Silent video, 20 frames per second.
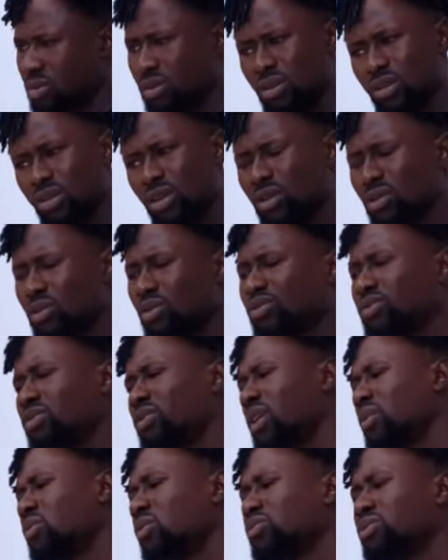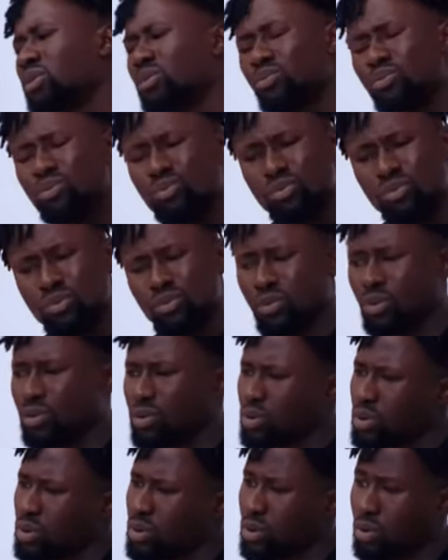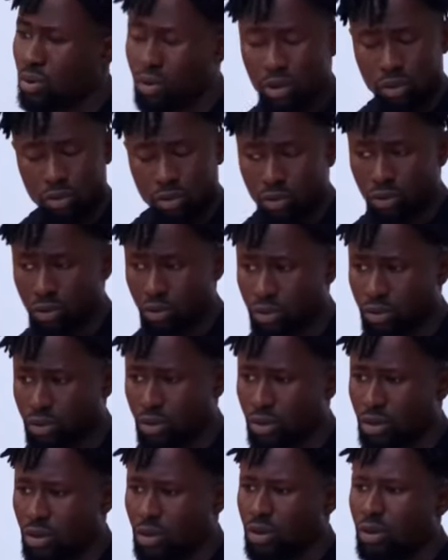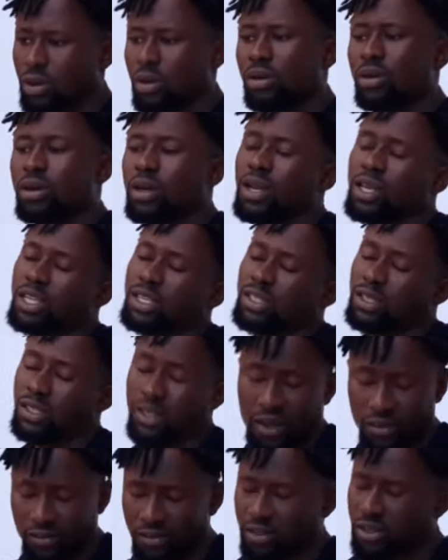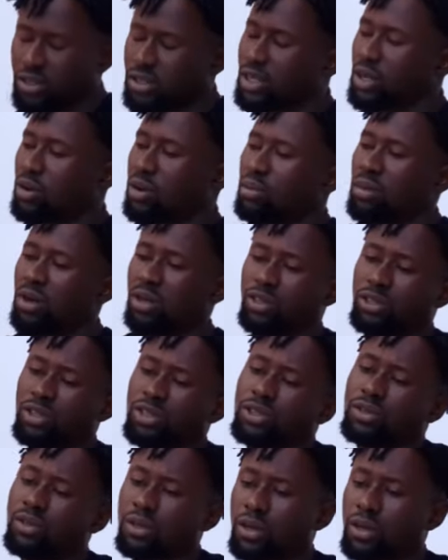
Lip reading: Yes, I love you now, but babe. Okay, you know what? Let's start fixing our marriage.